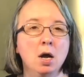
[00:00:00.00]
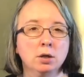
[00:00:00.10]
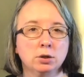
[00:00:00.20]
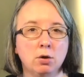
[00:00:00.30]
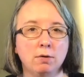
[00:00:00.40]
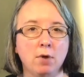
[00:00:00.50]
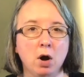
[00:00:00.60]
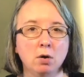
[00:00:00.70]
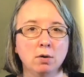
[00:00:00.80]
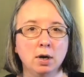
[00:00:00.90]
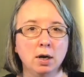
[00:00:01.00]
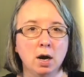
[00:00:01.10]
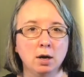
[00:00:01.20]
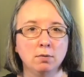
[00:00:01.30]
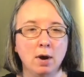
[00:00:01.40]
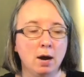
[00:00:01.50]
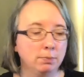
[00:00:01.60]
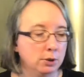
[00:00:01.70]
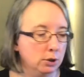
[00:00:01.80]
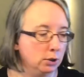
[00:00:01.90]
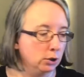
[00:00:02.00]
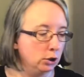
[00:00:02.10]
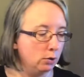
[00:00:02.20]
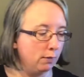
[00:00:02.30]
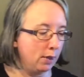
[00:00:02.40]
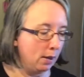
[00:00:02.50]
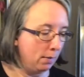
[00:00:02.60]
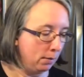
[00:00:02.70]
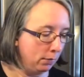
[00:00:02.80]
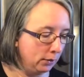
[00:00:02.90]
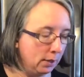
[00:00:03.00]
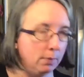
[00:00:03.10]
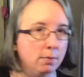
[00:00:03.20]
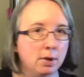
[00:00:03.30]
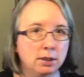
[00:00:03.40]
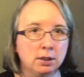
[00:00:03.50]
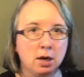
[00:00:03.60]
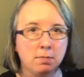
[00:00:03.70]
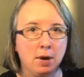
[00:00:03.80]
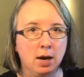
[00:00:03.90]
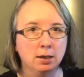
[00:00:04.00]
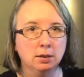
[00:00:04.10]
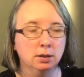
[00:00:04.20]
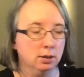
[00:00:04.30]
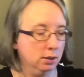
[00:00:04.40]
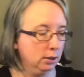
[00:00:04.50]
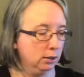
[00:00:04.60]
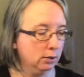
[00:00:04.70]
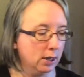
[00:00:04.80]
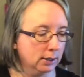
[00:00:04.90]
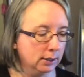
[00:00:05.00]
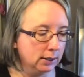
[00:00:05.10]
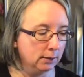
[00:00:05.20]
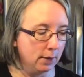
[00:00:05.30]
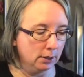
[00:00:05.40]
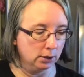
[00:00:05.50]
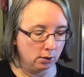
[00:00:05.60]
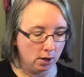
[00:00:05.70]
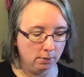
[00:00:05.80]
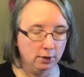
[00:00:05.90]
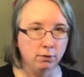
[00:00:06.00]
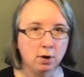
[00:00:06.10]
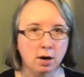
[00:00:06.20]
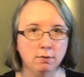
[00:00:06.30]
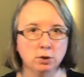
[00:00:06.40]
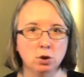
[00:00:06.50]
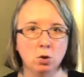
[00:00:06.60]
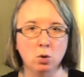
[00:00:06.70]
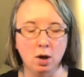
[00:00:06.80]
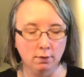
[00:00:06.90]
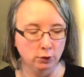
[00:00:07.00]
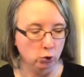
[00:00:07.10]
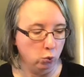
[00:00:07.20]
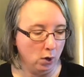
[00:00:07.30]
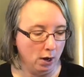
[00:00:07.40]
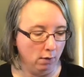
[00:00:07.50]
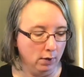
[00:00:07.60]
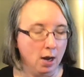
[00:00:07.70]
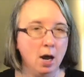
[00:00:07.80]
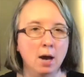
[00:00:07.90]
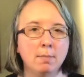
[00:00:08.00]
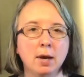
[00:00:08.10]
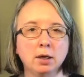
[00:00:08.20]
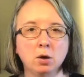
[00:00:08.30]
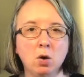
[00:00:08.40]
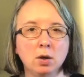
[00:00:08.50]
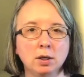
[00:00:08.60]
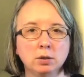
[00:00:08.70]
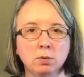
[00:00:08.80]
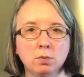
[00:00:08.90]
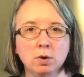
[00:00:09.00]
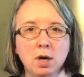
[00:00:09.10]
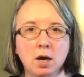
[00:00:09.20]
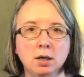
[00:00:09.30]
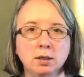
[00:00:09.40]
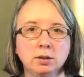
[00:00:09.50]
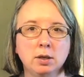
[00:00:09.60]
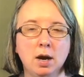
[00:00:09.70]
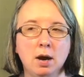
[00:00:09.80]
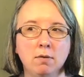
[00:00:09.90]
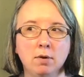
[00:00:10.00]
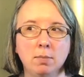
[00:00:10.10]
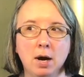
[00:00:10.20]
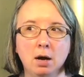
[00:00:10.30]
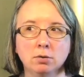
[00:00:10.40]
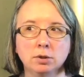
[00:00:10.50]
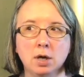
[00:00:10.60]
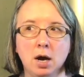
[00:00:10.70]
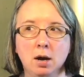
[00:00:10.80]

So I've already unwrapped 2 of them and put them in my stock pot. So that's 6 pounds of ground beef. We're gonna have a total of 12. My goal is when we're done is to have about